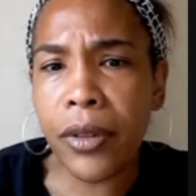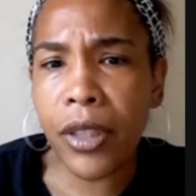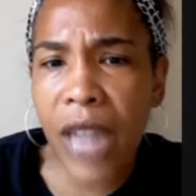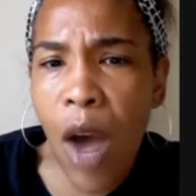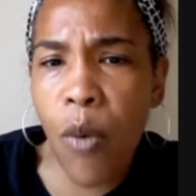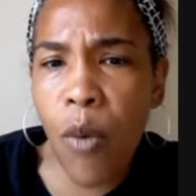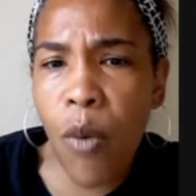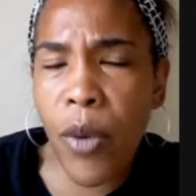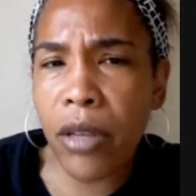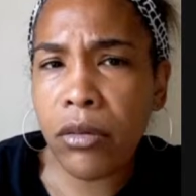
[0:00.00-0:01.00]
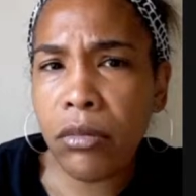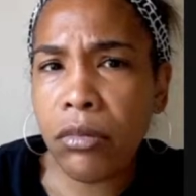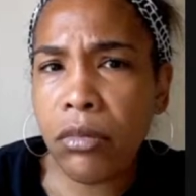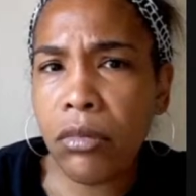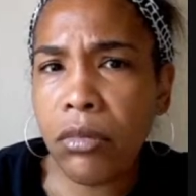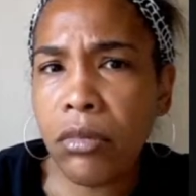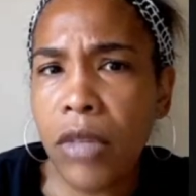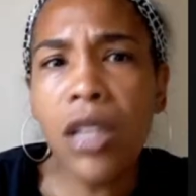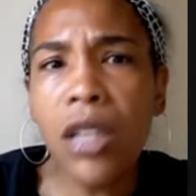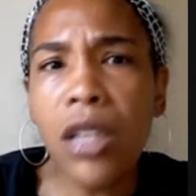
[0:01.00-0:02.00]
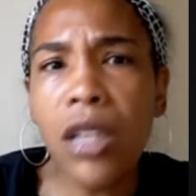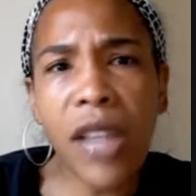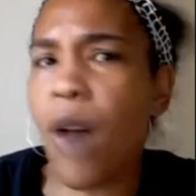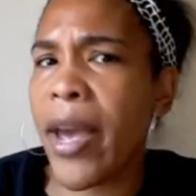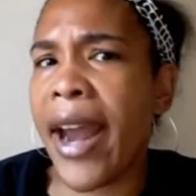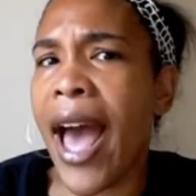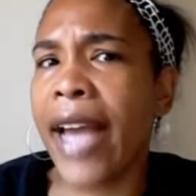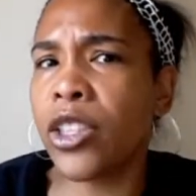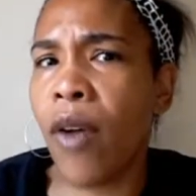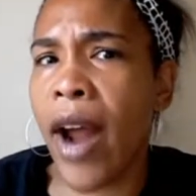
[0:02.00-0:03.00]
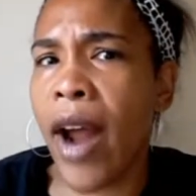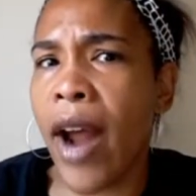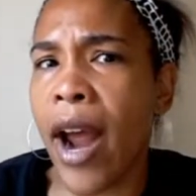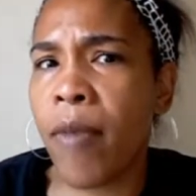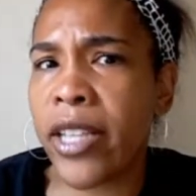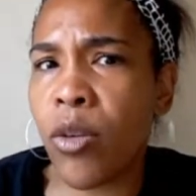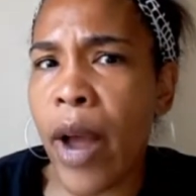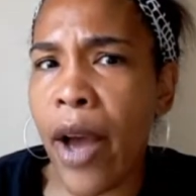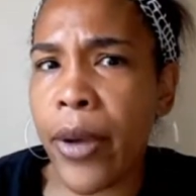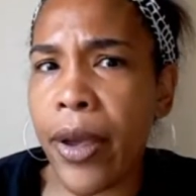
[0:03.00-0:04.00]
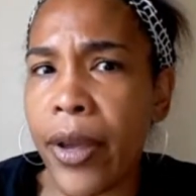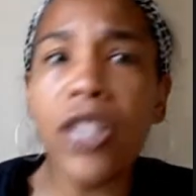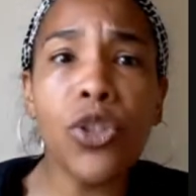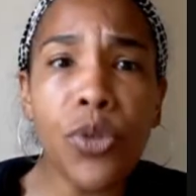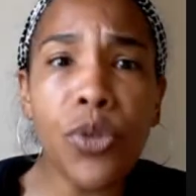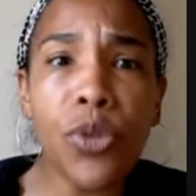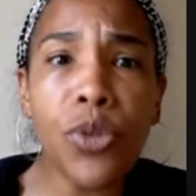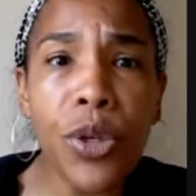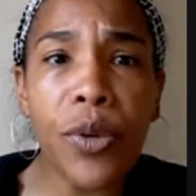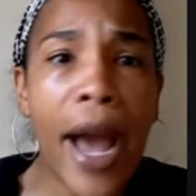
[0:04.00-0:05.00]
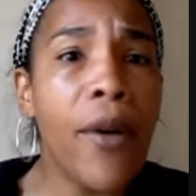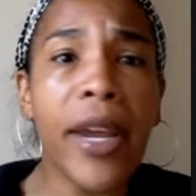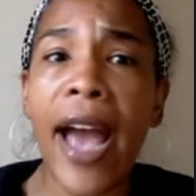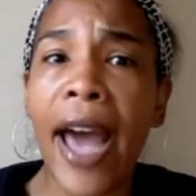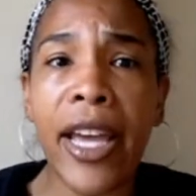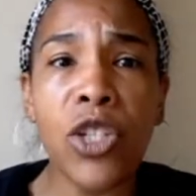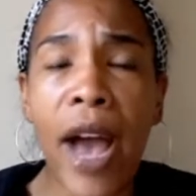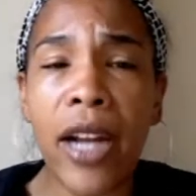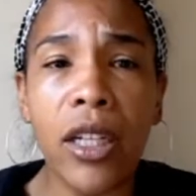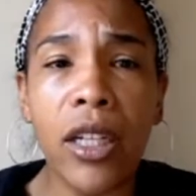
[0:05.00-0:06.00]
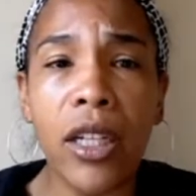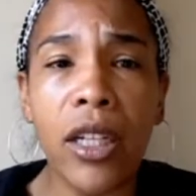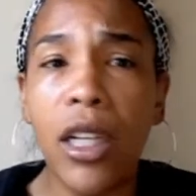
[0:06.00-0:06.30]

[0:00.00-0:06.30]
Don't we have the highest crime rates around here? It's true. I don't care how they try to